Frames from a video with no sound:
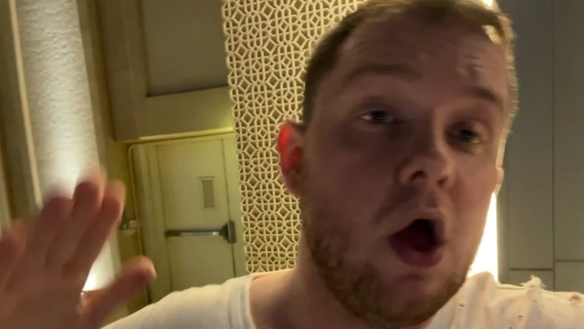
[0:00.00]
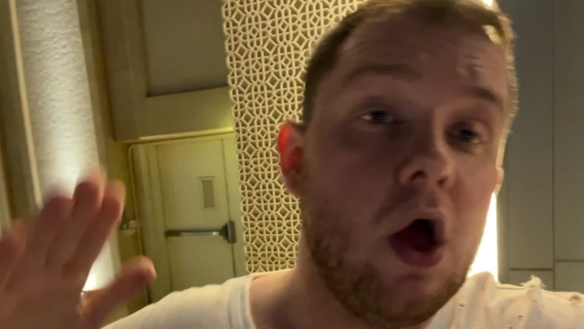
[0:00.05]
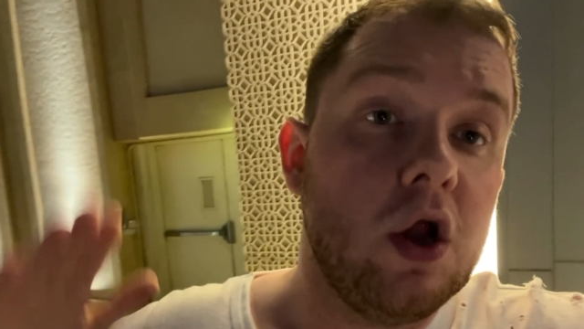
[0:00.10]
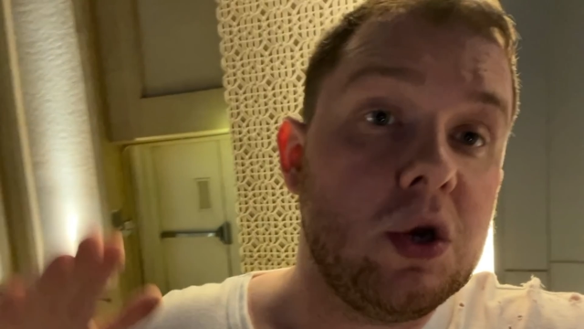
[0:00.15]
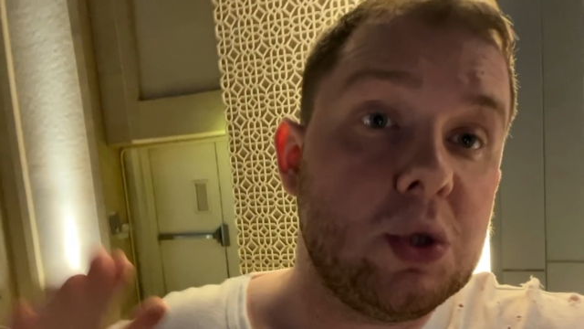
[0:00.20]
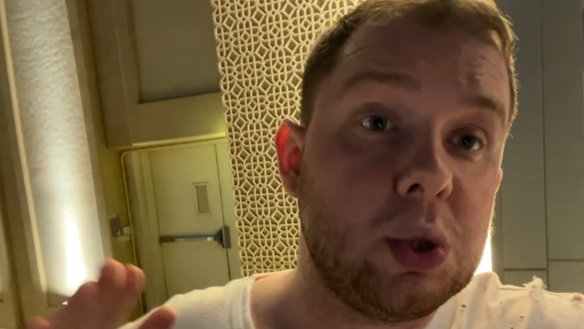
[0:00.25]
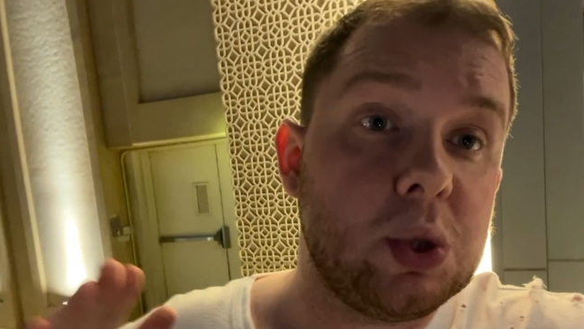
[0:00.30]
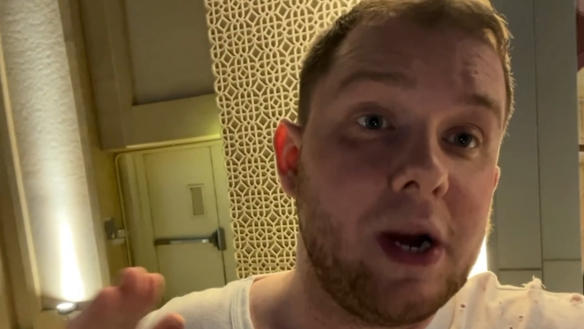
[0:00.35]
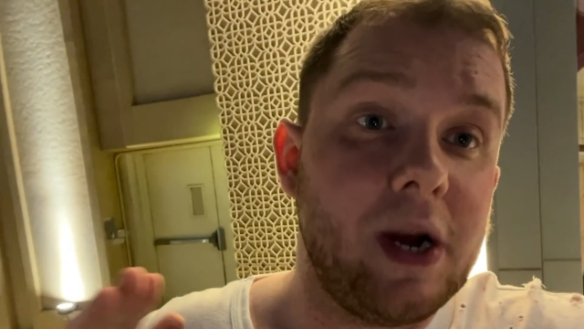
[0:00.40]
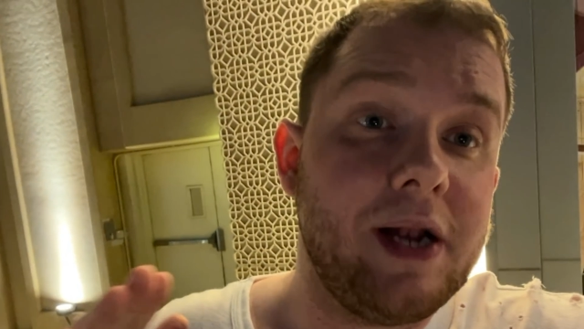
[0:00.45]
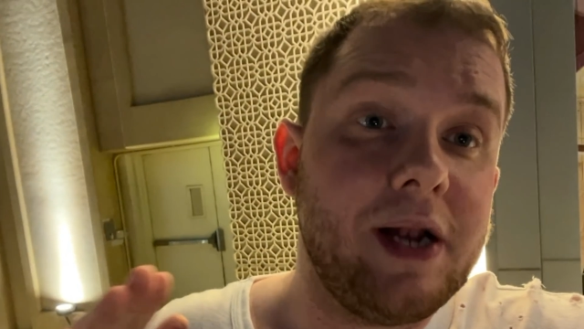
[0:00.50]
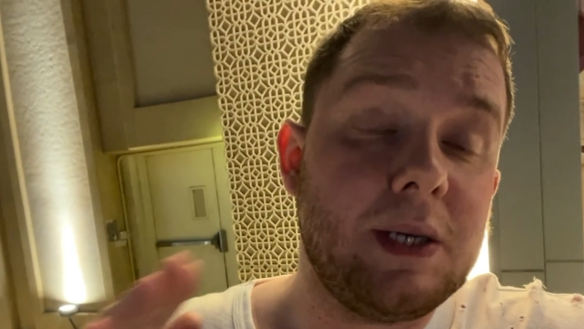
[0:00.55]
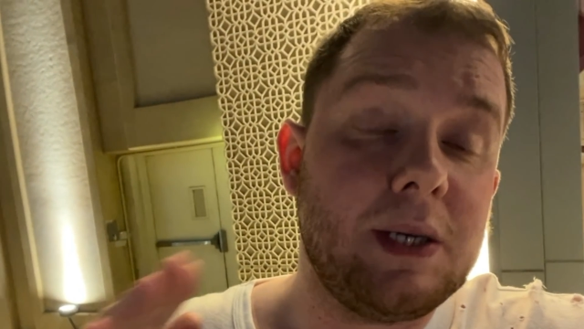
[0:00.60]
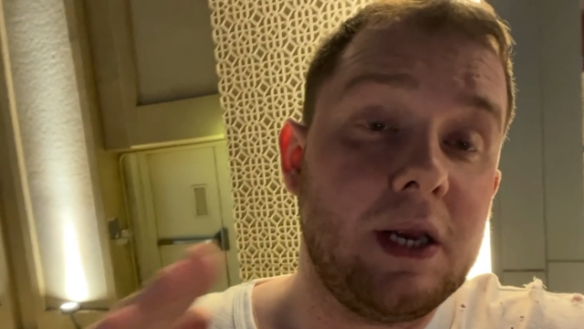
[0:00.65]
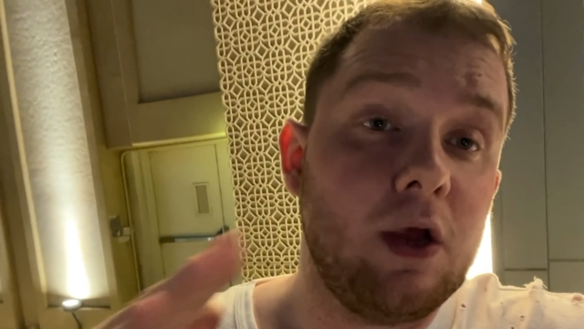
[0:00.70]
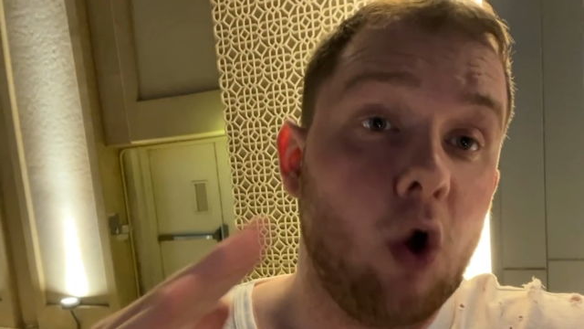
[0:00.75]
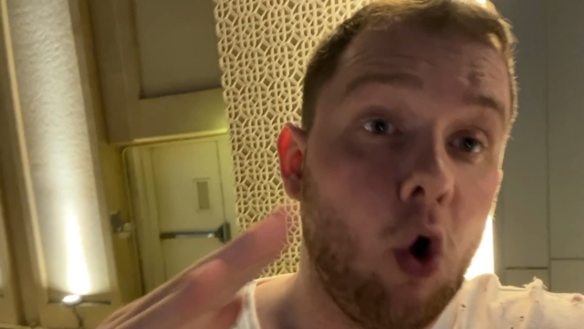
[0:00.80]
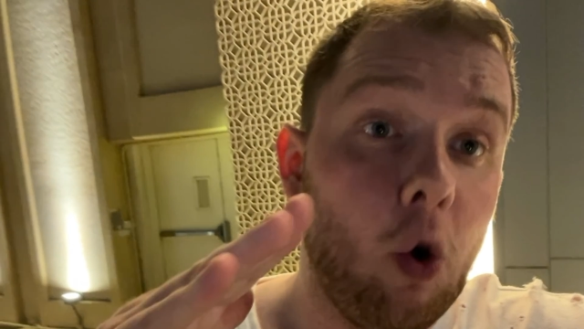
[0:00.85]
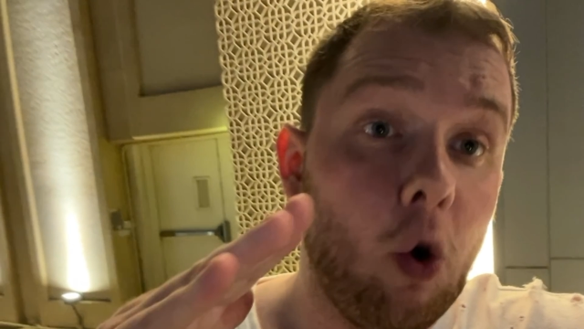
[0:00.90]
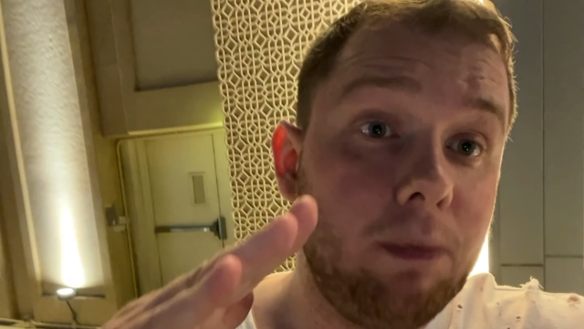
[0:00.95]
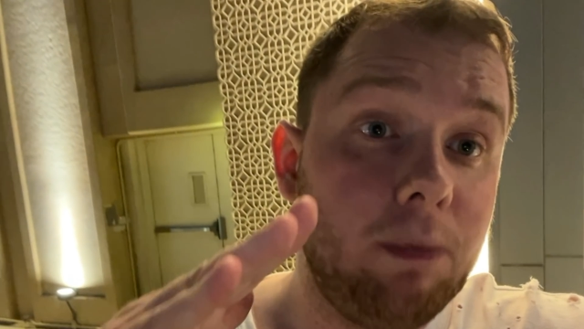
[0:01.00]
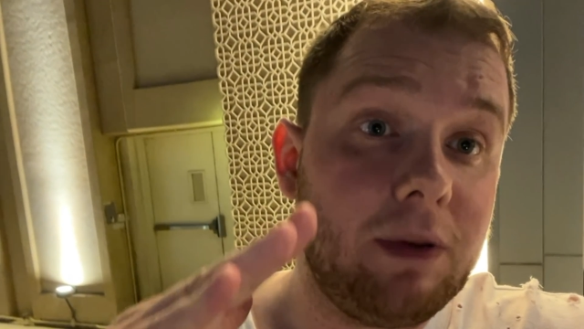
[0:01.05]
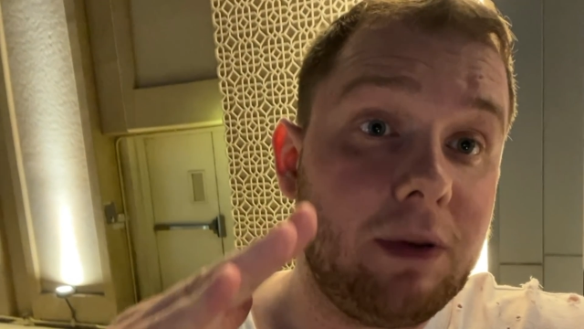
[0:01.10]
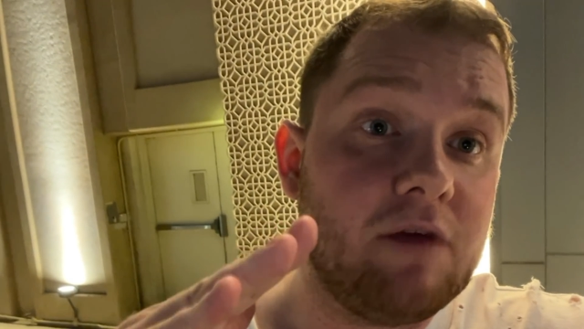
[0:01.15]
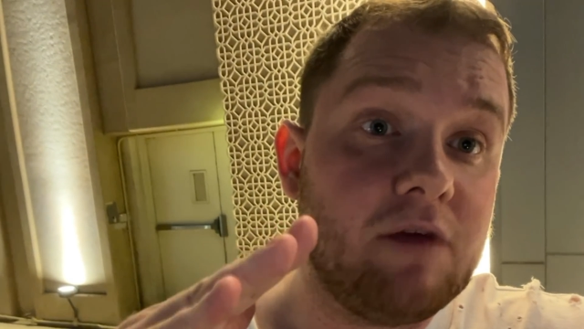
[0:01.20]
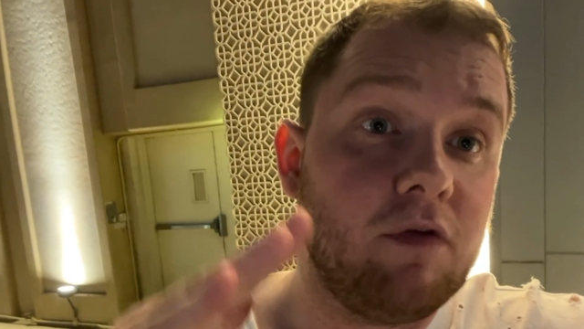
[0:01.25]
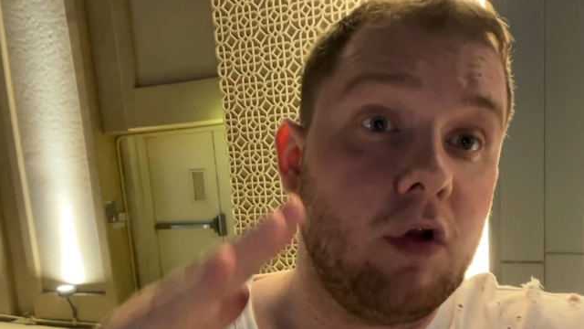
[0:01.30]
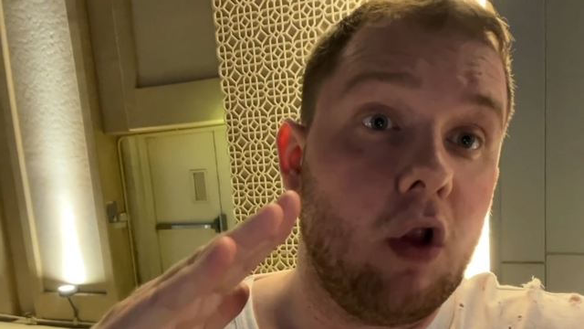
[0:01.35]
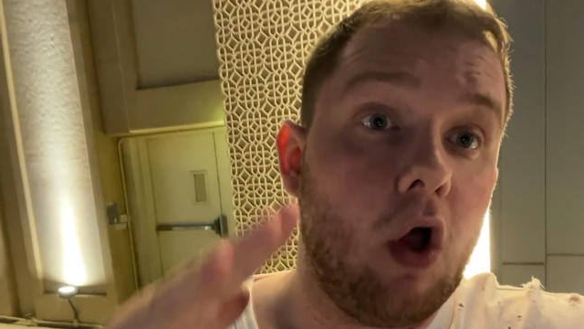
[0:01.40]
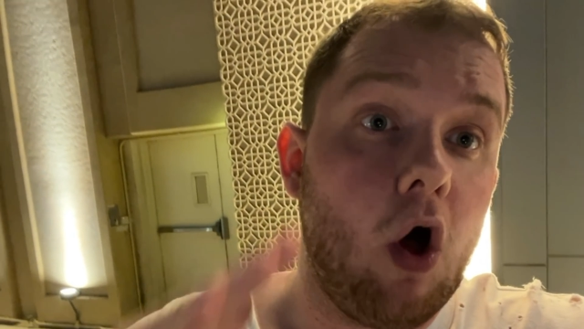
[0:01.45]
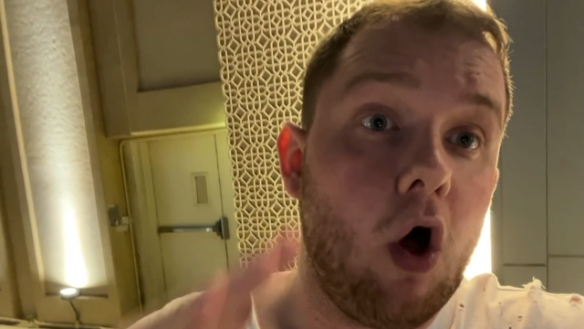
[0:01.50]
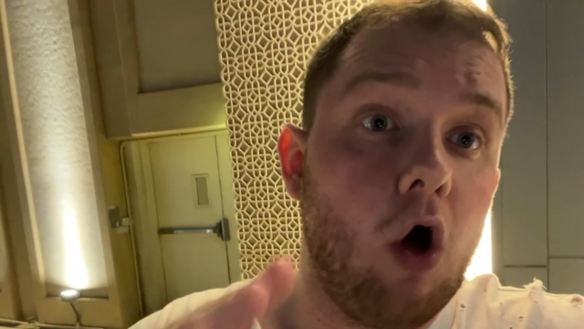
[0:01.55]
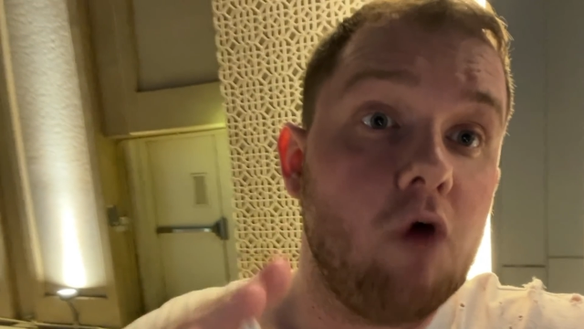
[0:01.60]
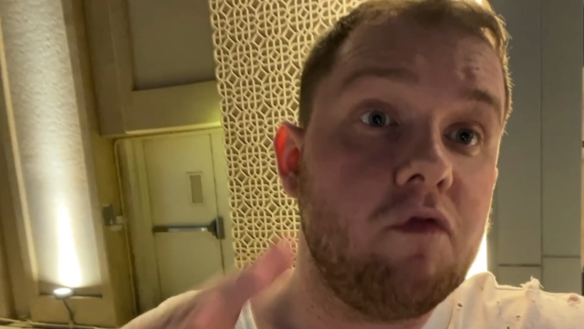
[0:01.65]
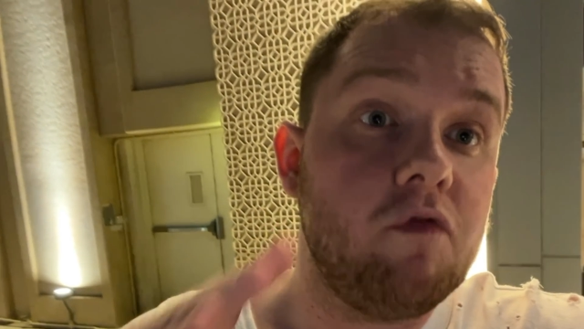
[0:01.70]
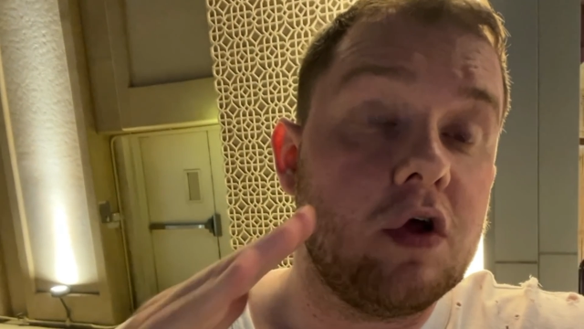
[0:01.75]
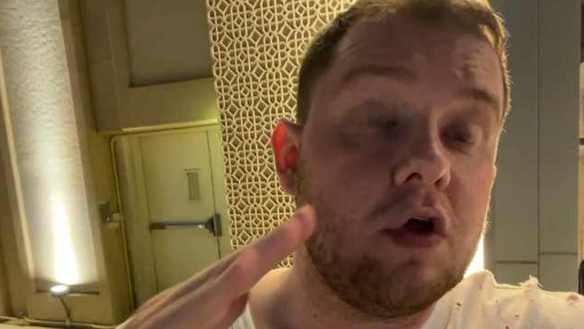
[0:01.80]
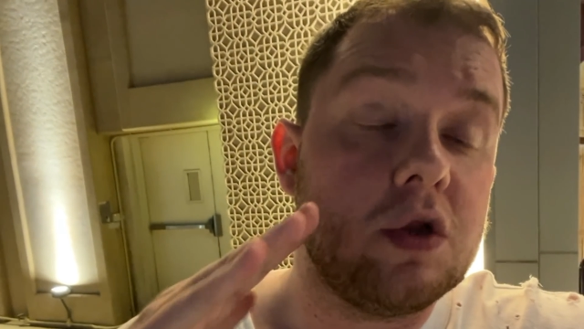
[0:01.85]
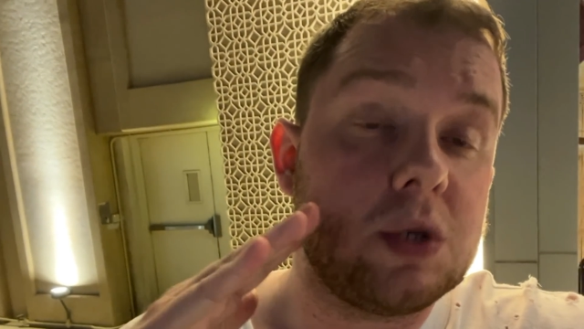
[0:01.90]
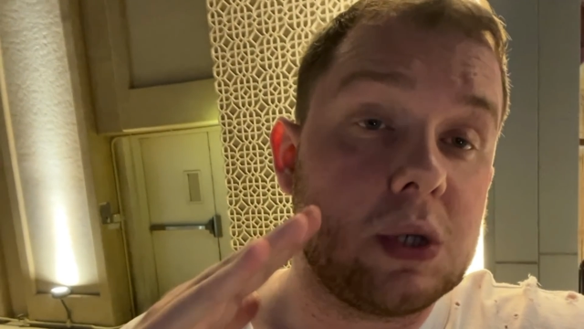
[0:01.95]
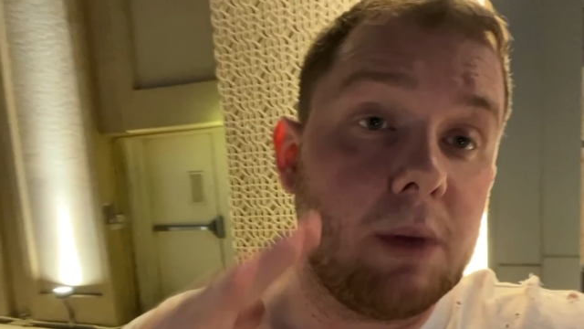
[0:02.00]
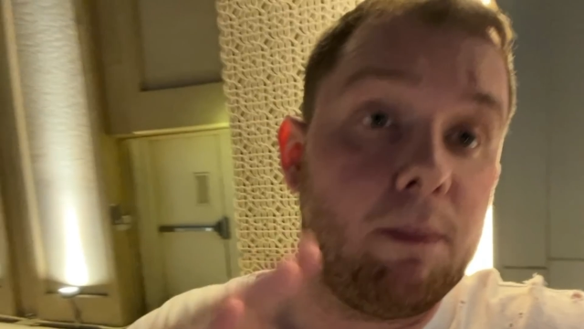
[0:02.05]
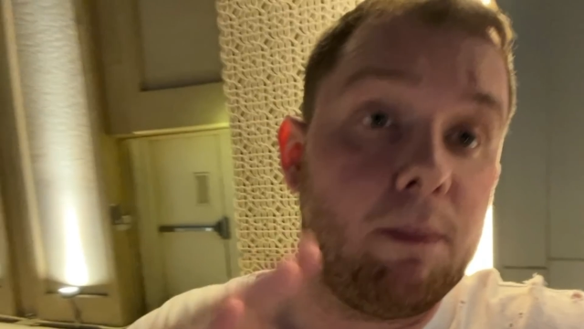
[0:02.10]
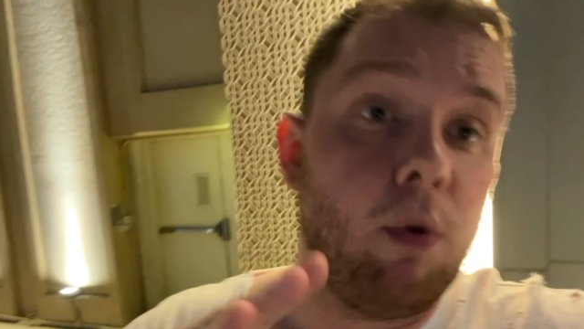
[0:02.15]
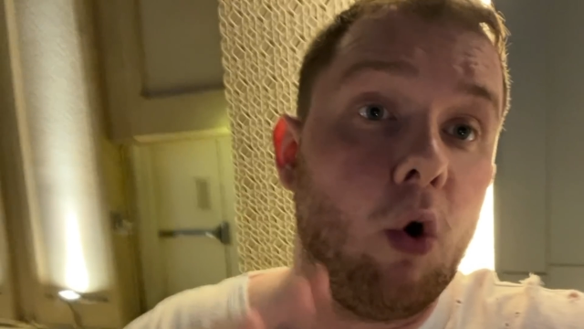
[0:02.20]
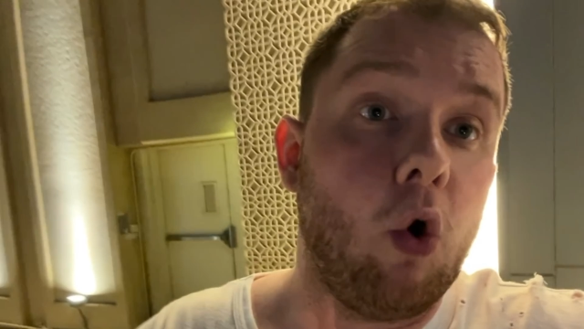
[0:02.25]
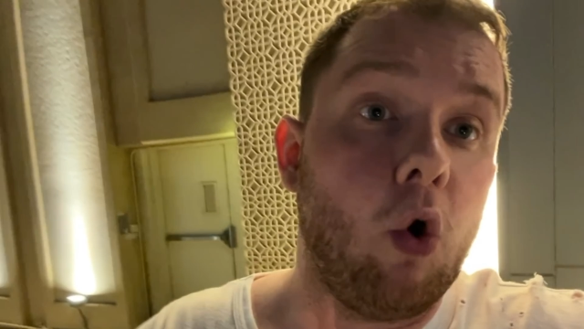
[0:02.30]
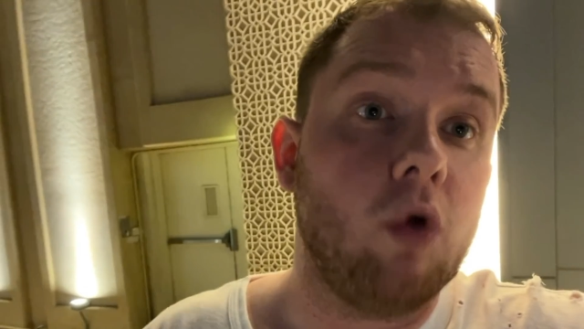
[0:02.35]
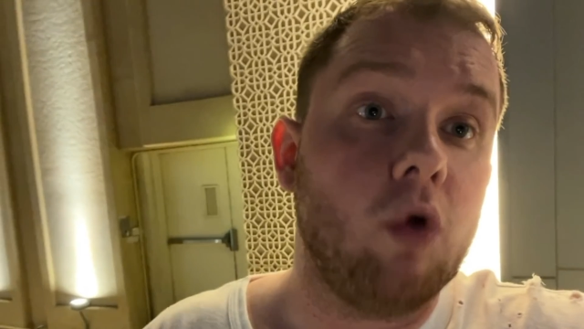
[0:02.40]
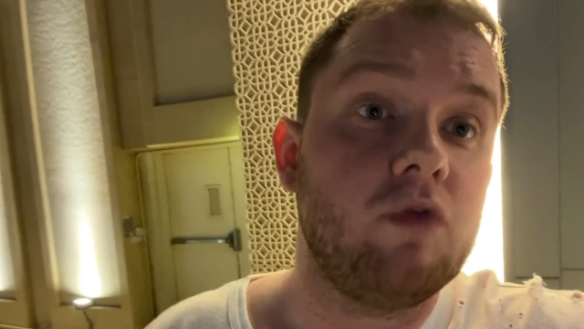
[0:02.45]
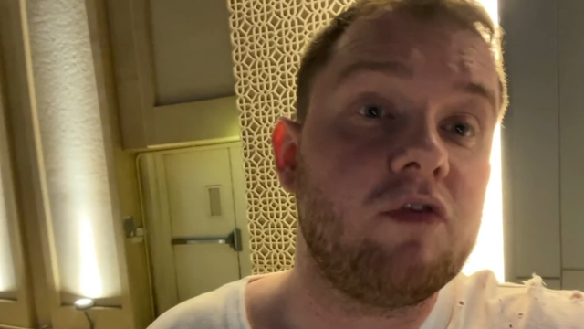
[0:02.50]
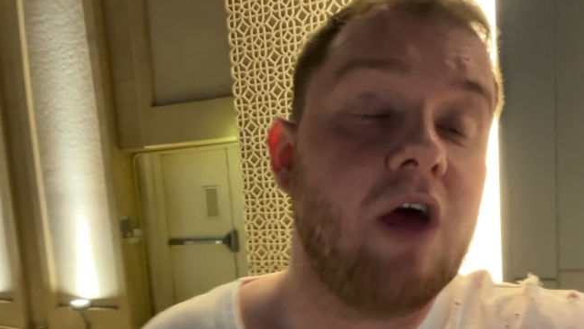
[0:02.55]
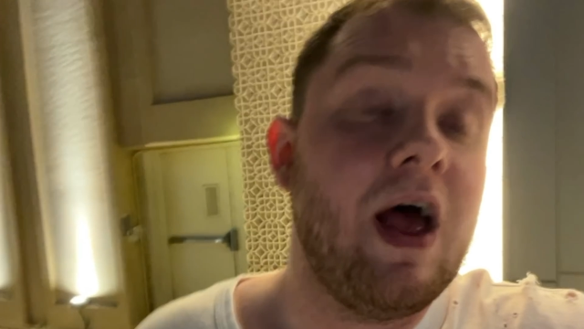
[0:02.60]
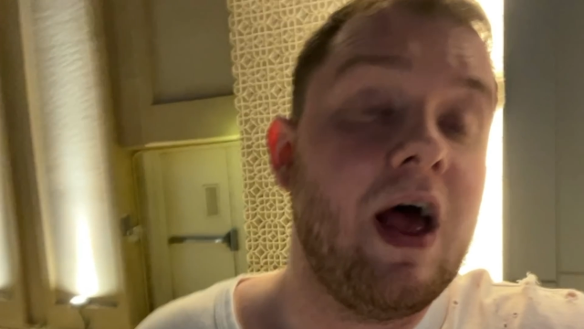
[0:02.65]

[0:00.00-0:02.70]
trending up level of support